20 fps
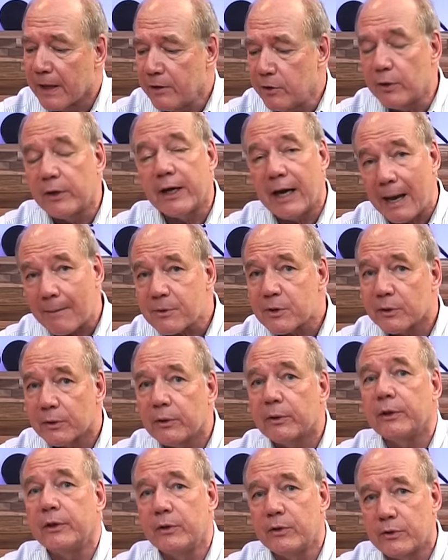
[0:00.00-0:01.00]
You can
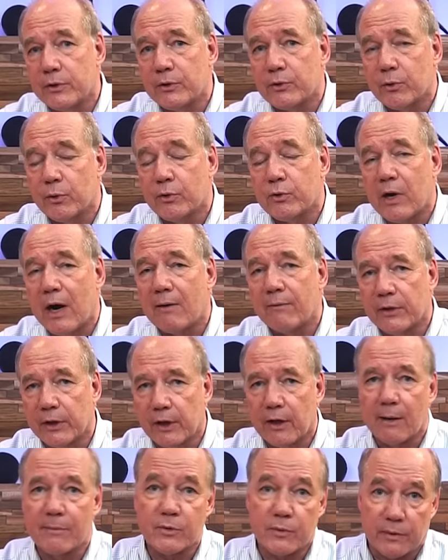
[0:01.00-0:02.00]
absolutely use the screwdriver that
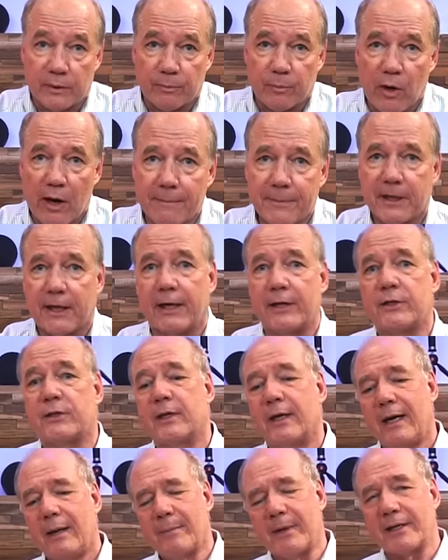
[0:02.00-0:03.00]
comes with the prop kits,
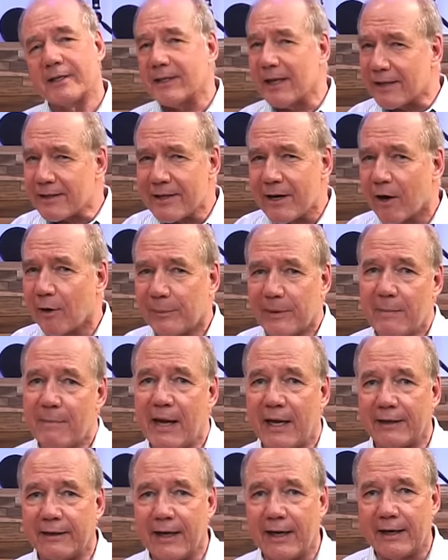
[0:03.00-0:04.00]
but it's not terribly
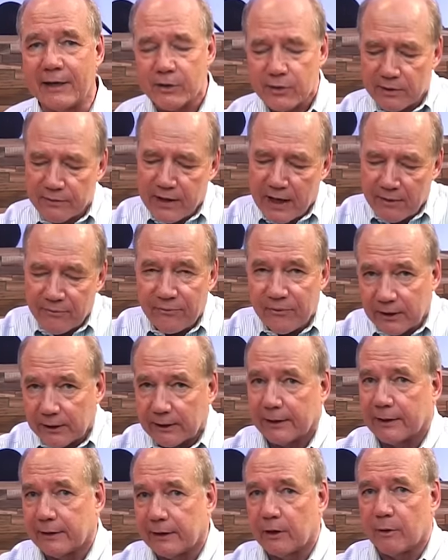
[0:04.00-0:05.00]
magnetic, so you've got to
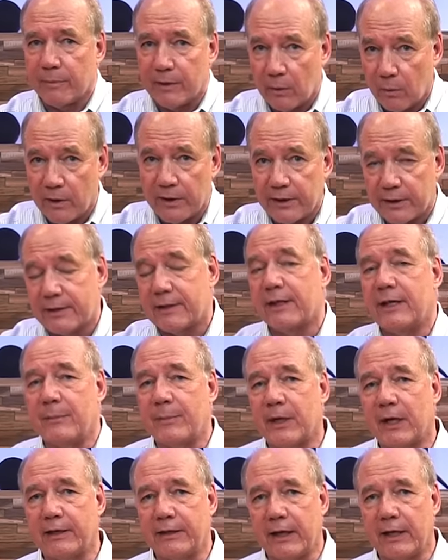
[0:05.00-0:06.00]
fiddle a little bit with it to keep
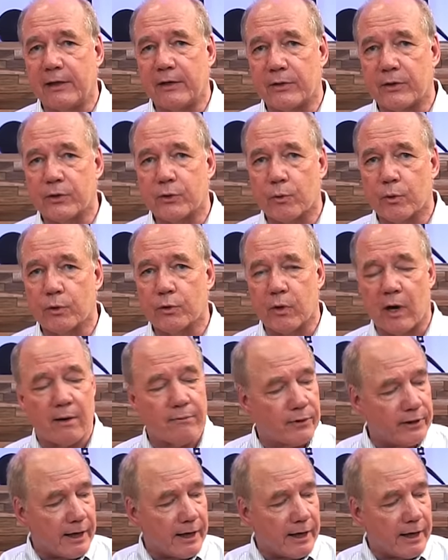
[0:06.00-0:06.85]
it on the end of the screwdriver.